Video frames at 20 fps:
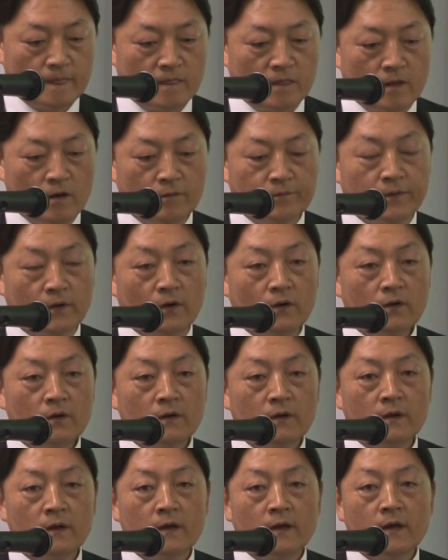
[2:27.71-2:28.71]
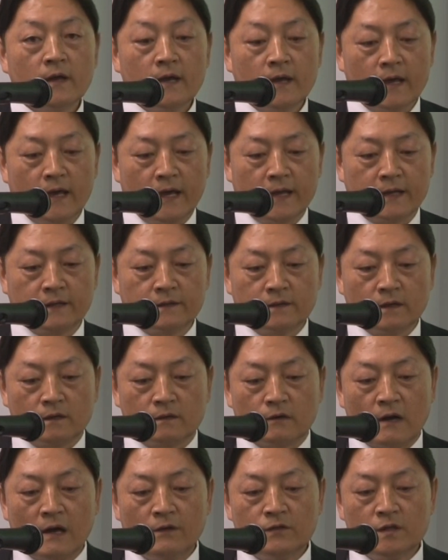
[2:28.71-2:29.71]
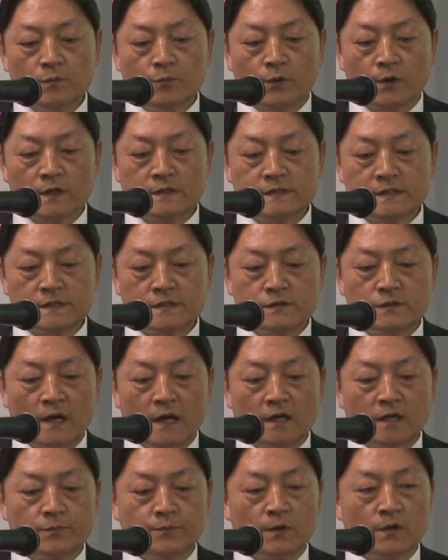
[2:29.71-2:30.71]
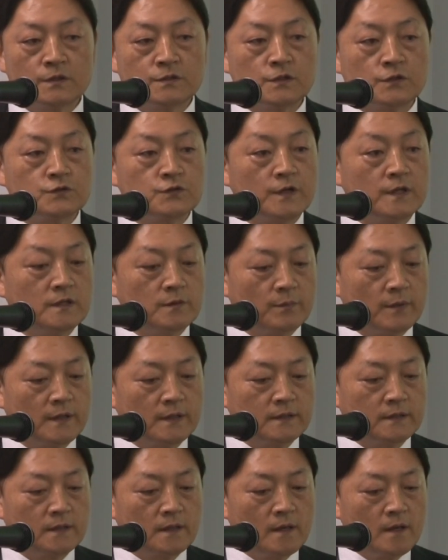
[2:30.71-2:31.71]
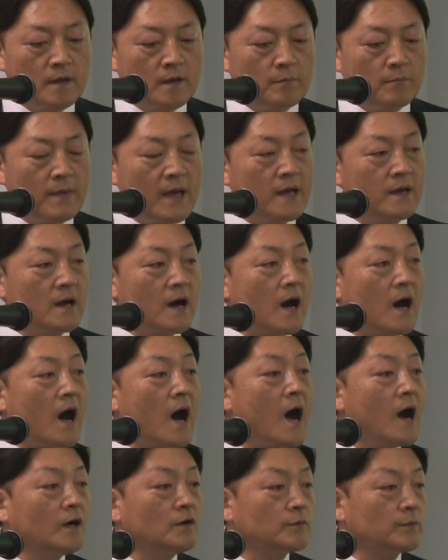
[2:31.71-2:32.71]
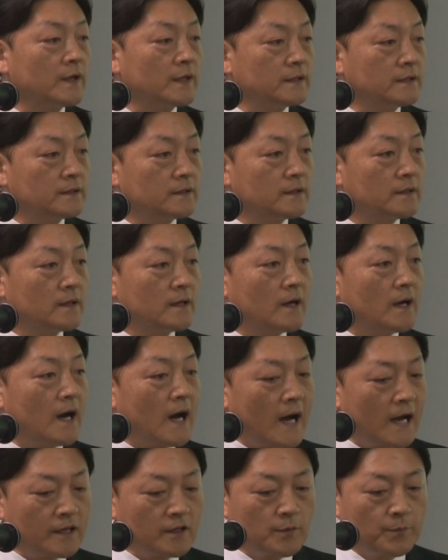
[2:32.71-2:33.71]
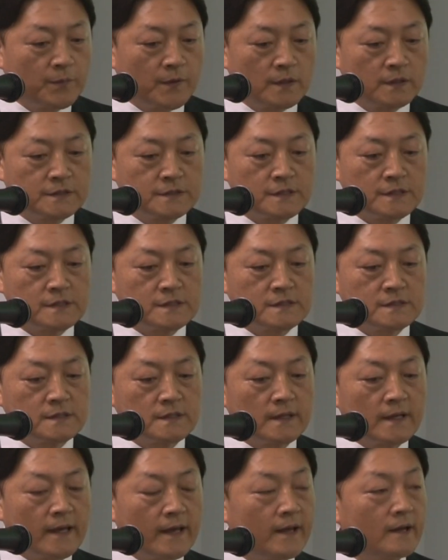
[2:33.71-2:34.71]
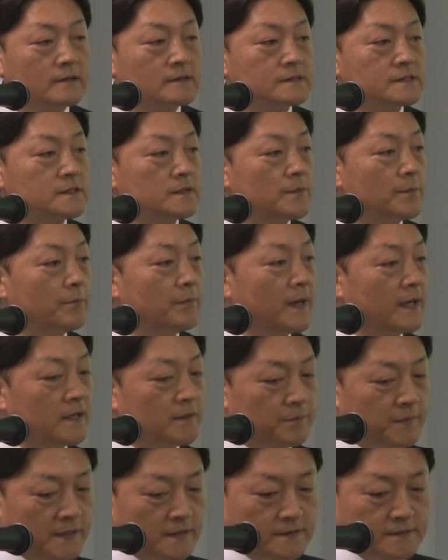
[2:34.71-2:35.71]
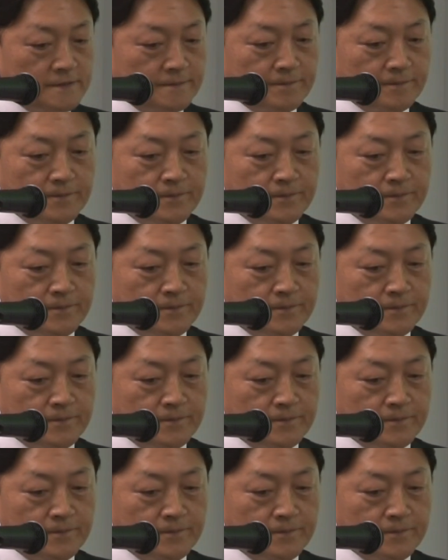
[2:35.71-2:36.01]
Therefore, adding the grounding process to acupuncture treatment may augment acupuncture's health benefits.